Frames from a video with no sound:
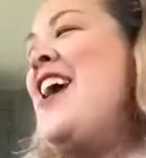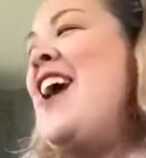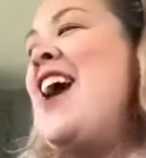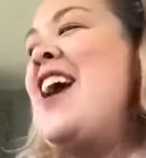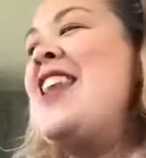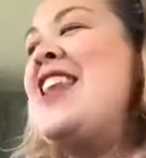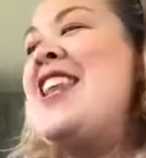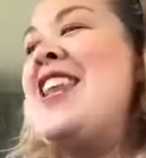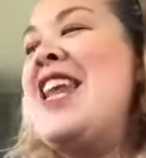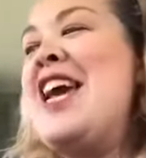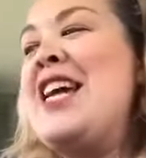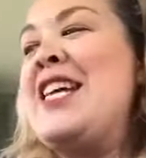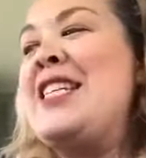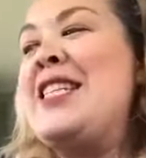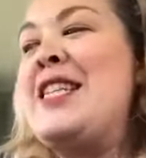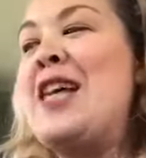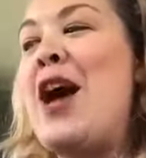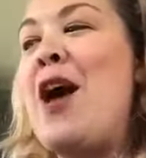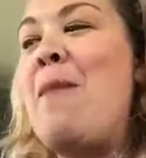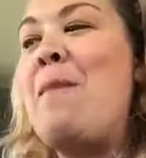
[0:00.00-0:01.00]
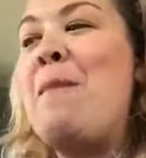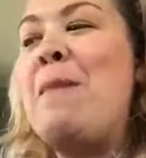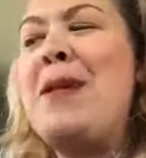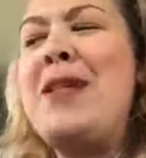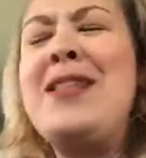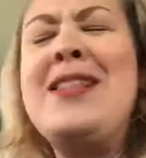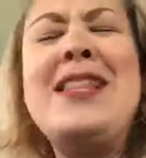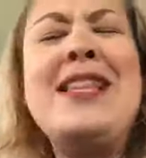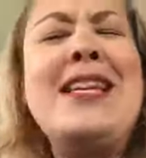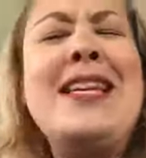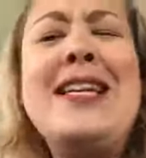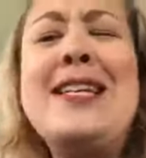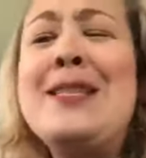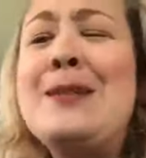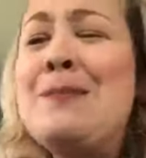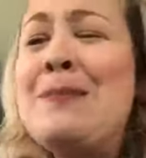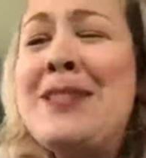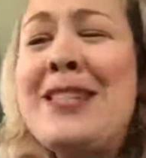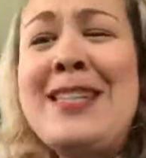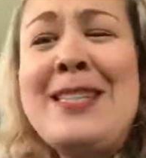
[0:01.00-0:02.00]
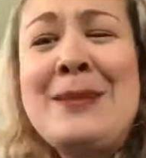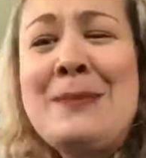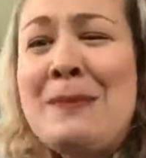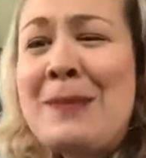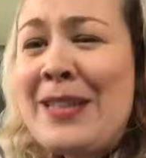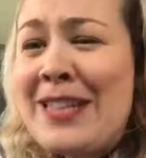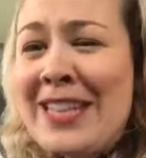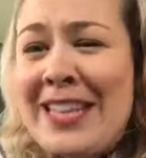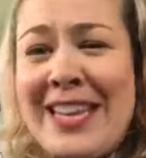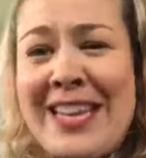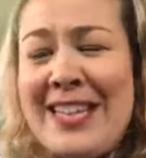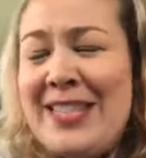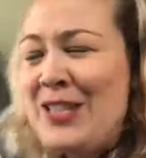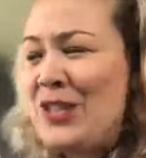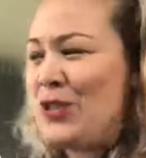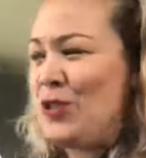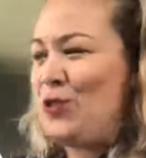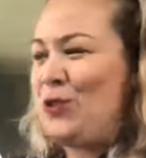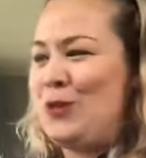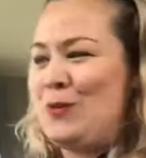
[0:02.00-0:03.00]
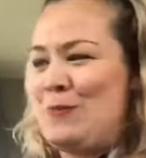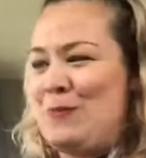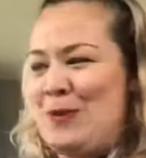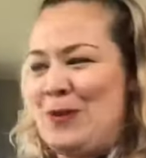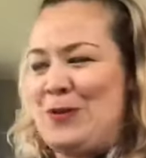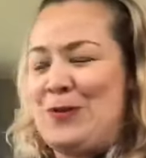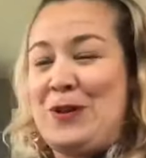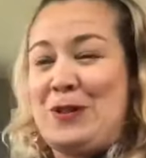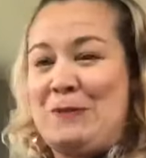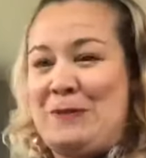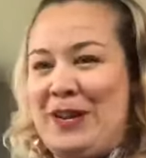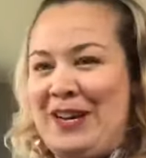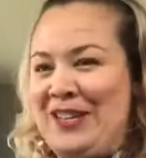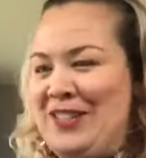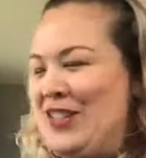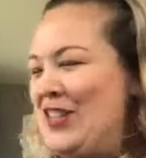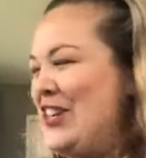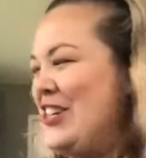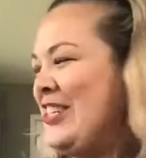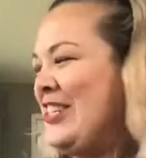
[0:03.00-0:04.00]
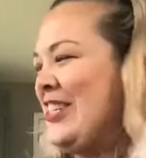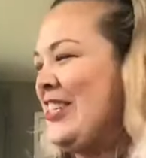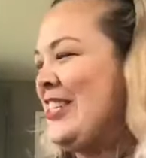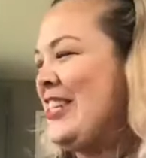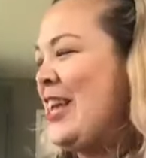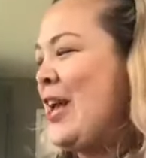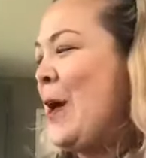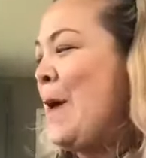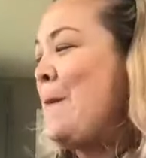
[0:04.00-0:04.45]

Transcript: Next time, please, please, please choose a book with pictures.